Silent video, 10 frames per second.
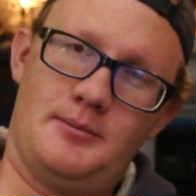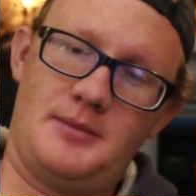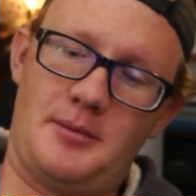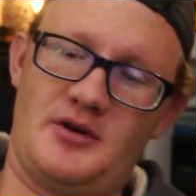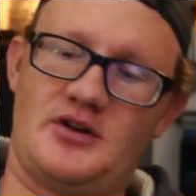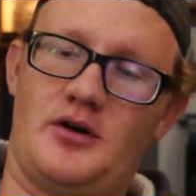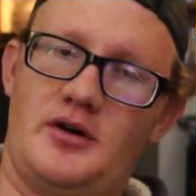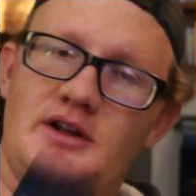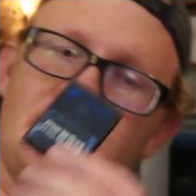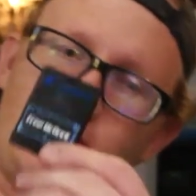memory
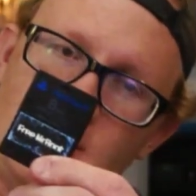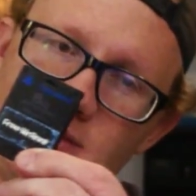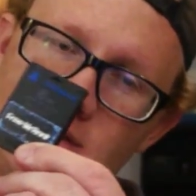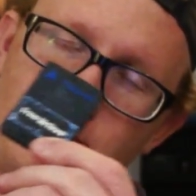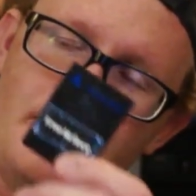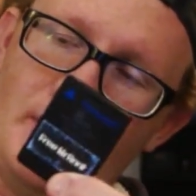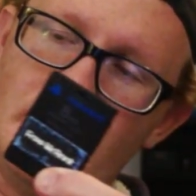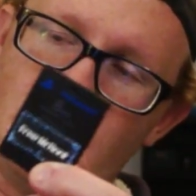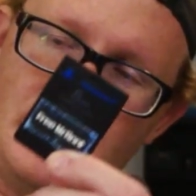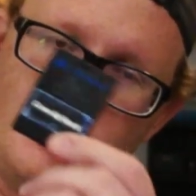card as free
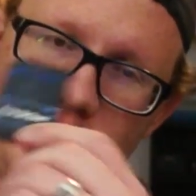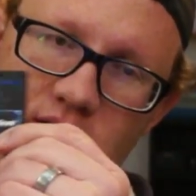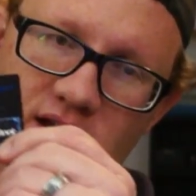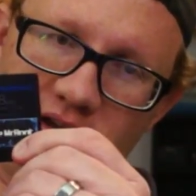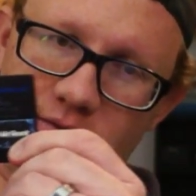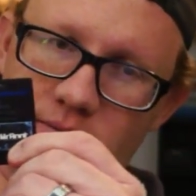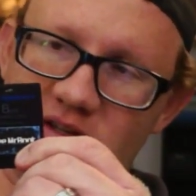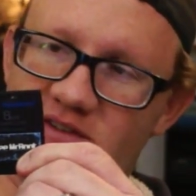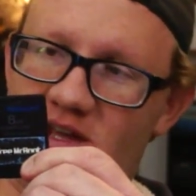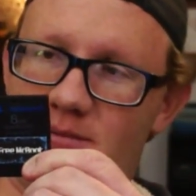McBoot. You want to have them
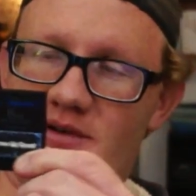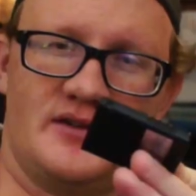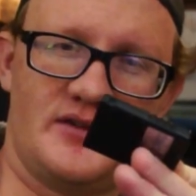be separate.